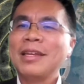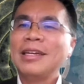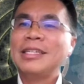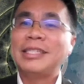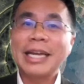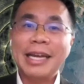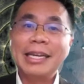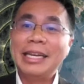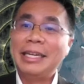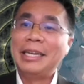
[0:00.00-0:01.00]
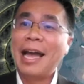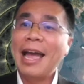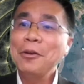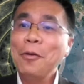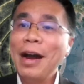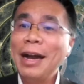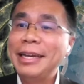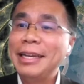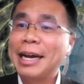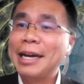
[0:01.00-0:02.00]
Secondly, the NOI
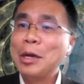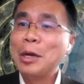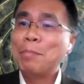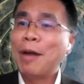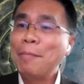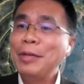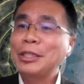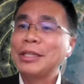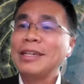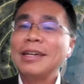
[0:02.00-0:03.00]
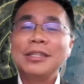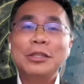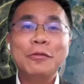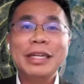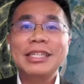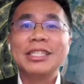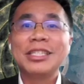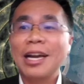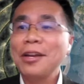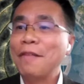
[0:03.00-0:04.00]
data published during the
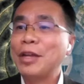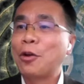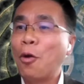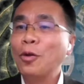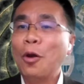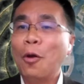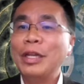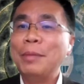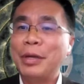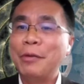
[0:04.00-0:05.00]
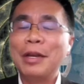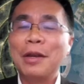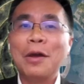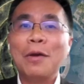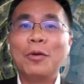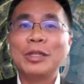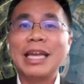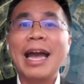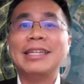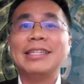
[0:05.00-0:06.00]
start of the quote-only period was
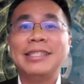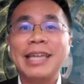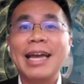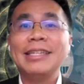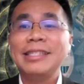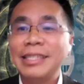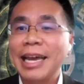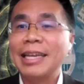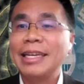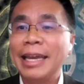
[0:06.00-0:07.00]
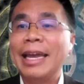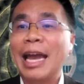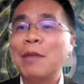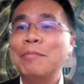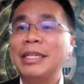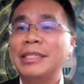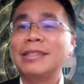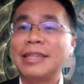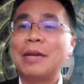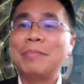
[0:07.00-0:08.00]
at 10:10 a.m.
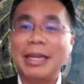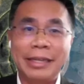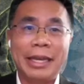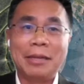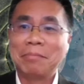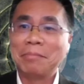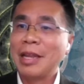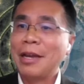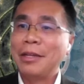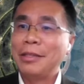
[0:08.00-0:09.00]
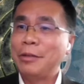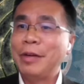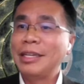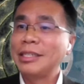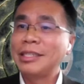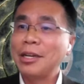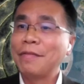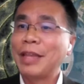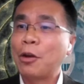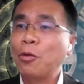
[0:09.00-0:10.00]
Eastern Time that day. During the start
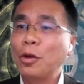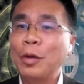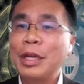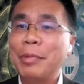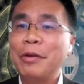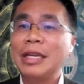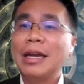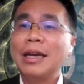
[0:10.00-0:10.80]
of that quote-only period,